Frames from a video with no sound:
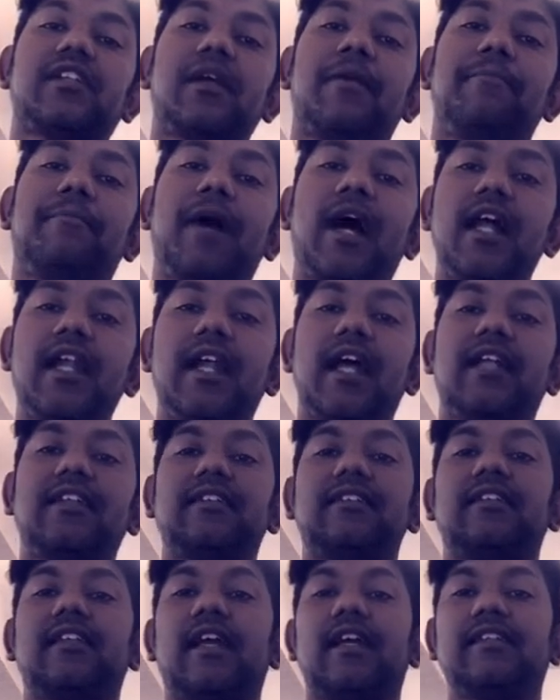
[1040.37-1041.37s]
But
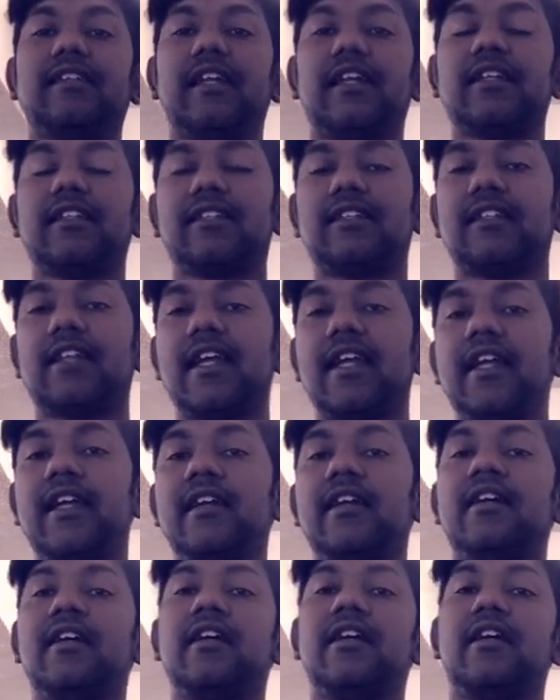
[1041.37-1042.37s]
at the end of the day,
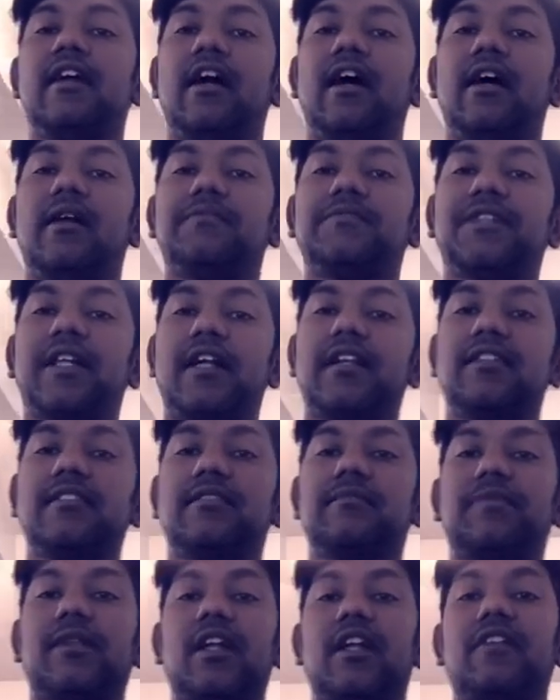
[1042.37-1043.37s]
Saturn is a
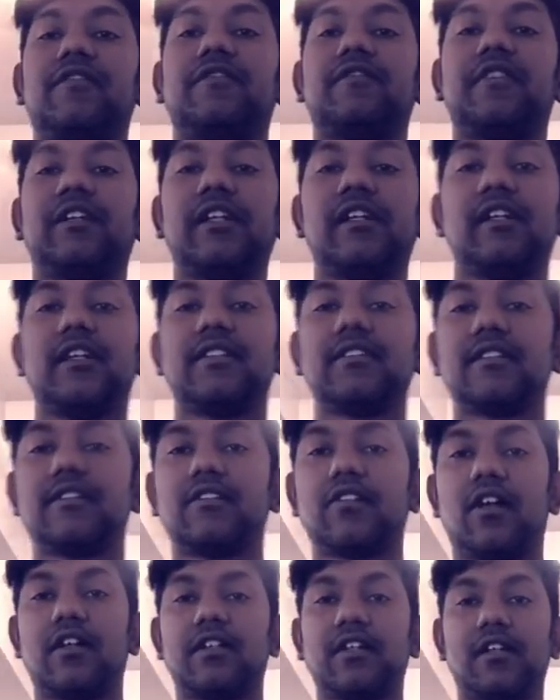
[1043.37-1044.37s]
planet of delays, if
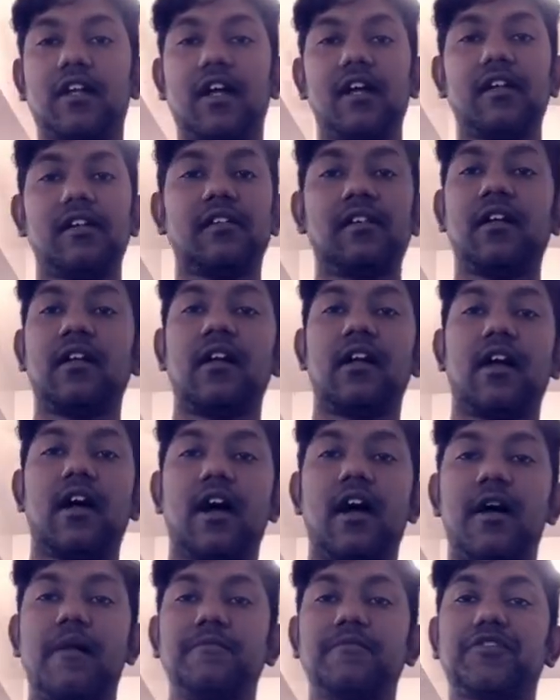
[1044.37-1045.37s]
not denial.
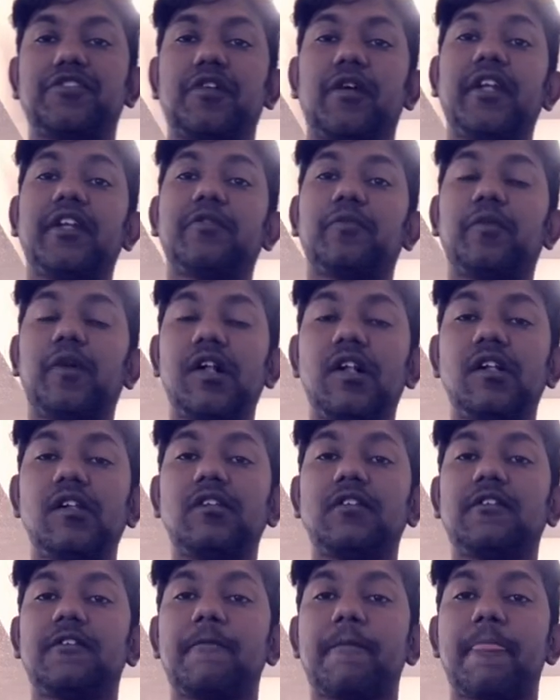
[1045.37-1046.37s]
So it
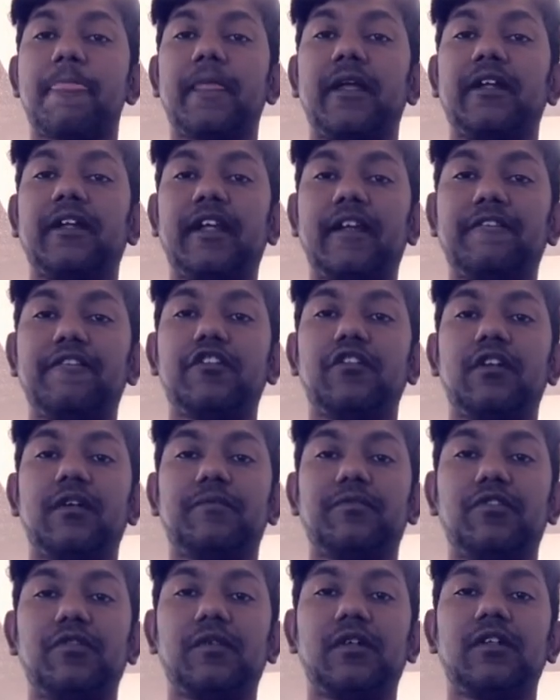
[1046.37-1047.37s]
will give you an
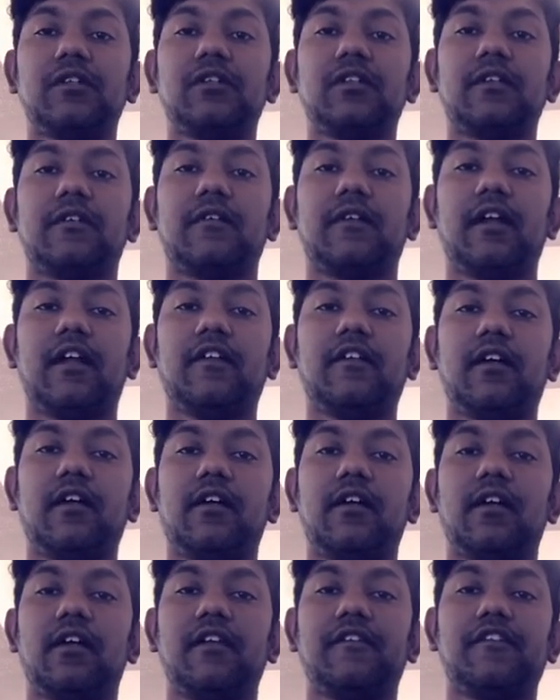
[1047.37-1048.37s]
approval
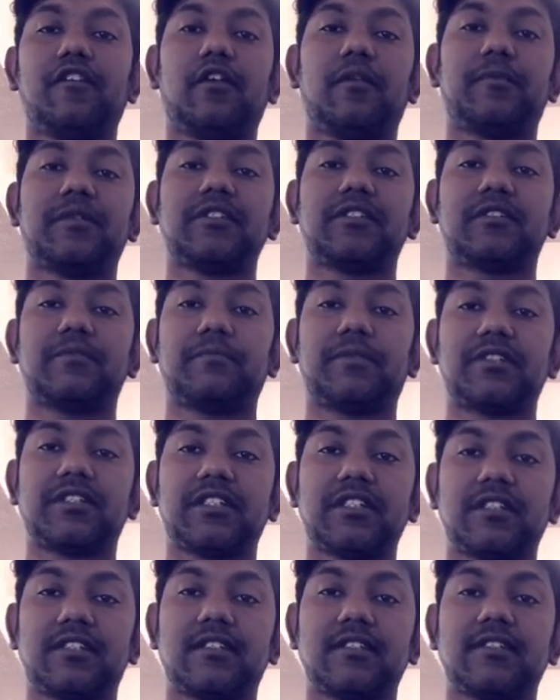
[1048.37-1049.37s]
if you're
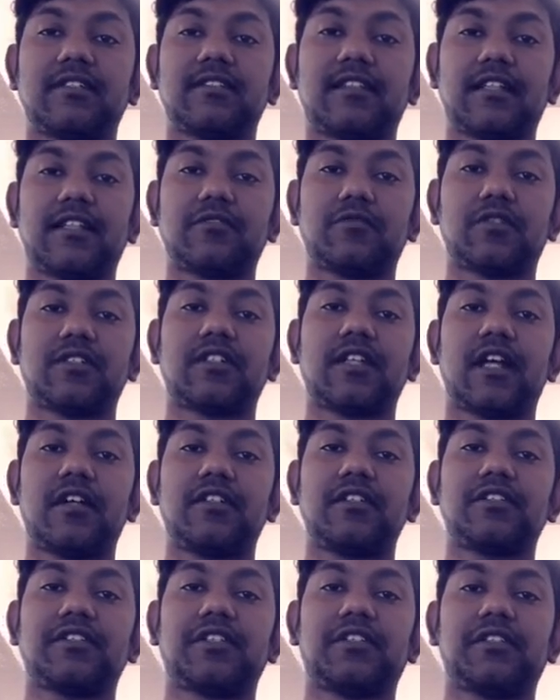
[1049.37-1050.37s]
persistent. That's what
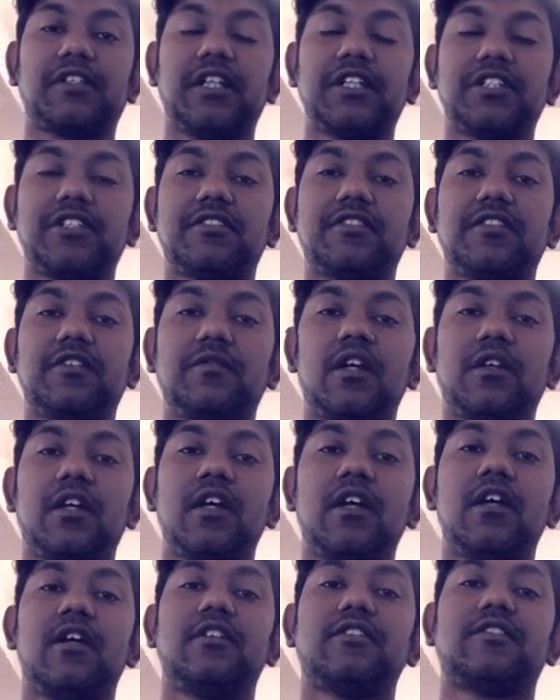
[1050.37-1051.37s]
Saturn teaches you.
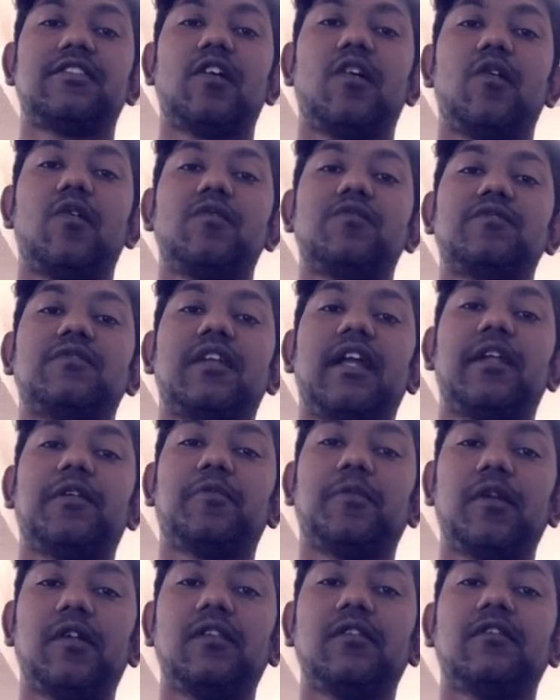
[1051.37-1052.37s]
So it
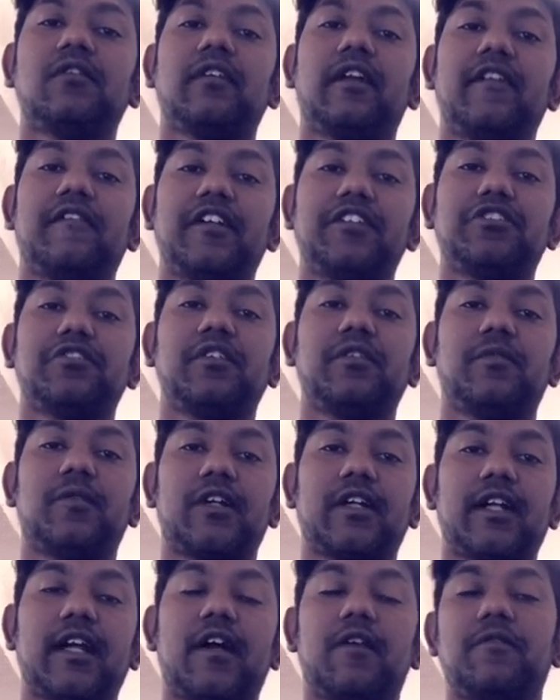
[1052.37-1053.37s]
will eventually
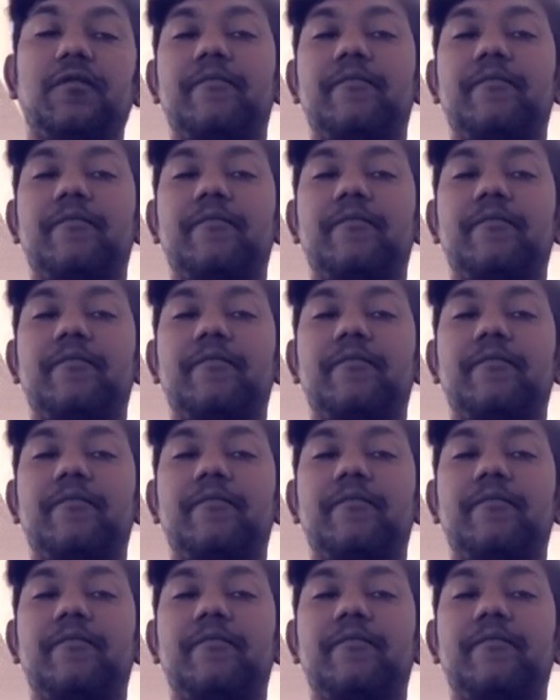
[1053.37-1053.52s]
work out.